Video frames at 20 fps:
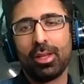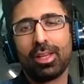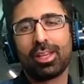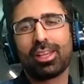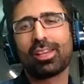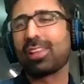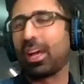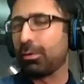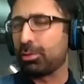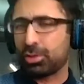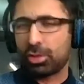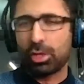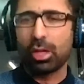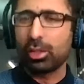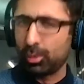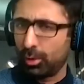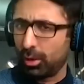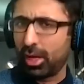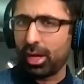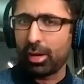Because I was talking
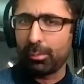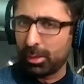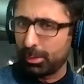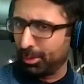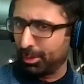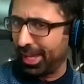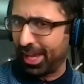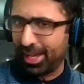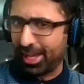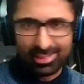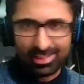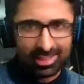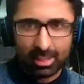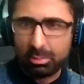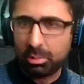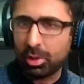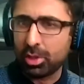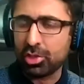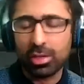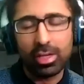to a lot of people, I asked the same
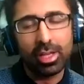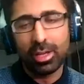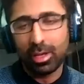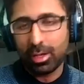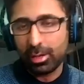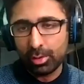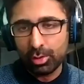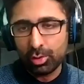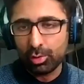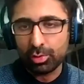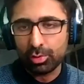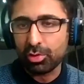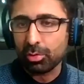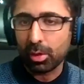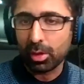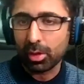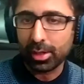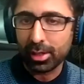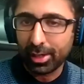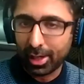question, hey, how do you choose your
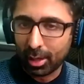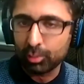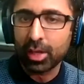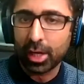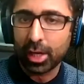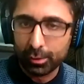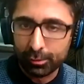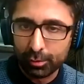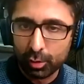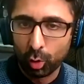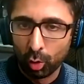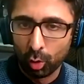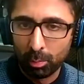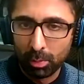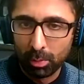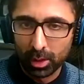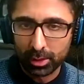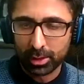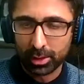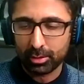market outside of your home
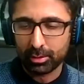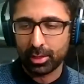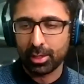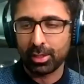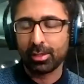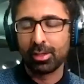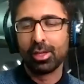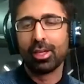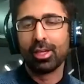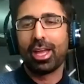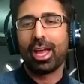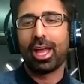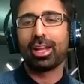market, right? Mm-hmm.